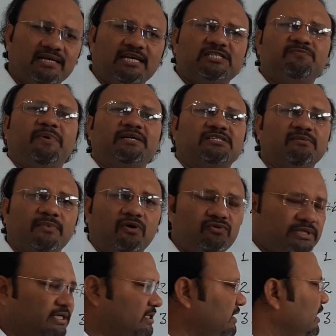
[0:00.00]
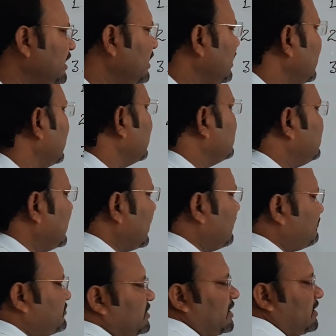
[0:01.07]
and aspects about it. Then
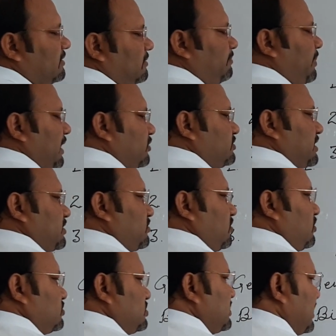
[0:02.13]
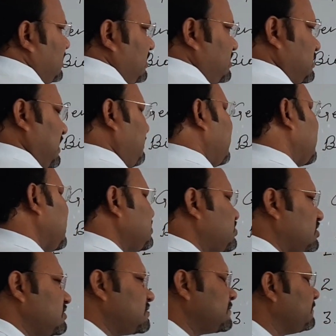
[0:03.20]
after biotechnology and its
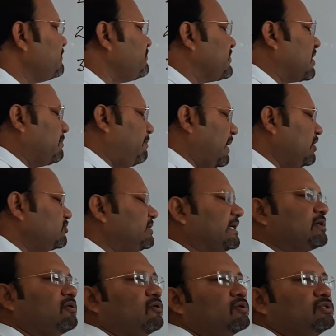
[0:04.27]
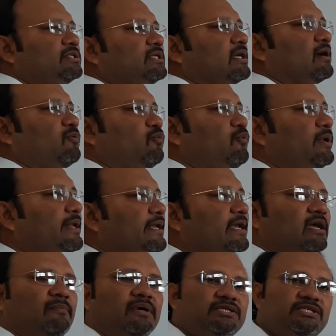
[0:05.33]
applications, biotechnology, a very
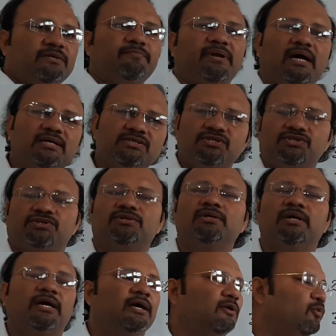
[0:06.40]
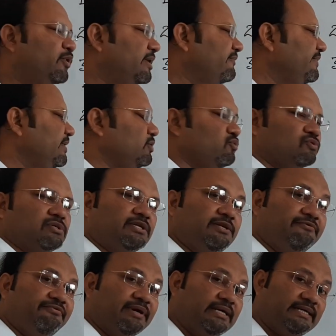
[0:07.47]
emerging branch where we use the
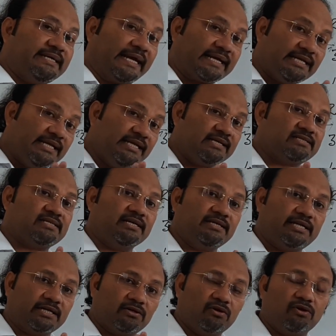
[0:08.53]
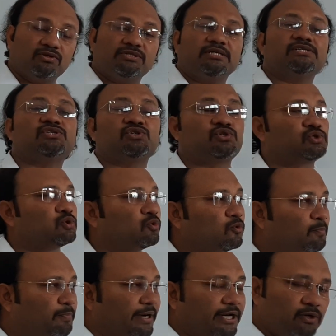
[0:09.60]
different techniques and technologies to
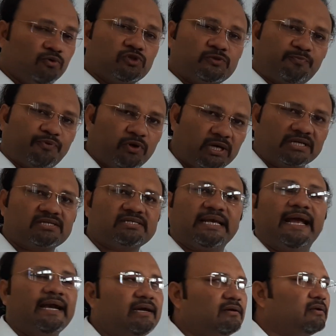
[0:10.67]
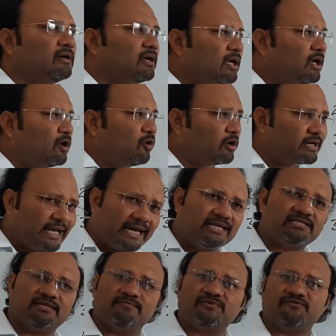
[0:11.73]
produce products and
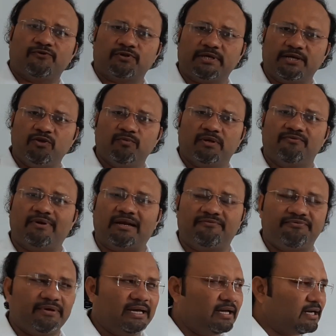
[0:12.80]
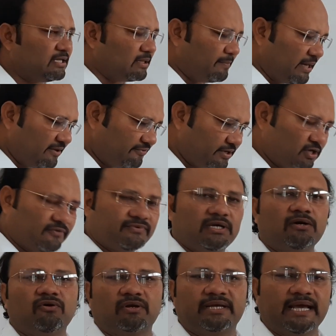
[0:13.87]
organisms for the human welfare and the benefit of the
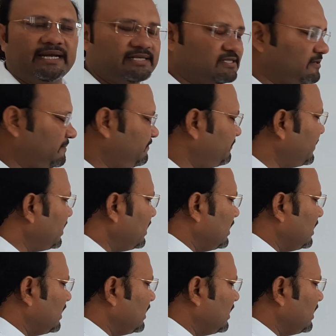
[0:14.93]
organism.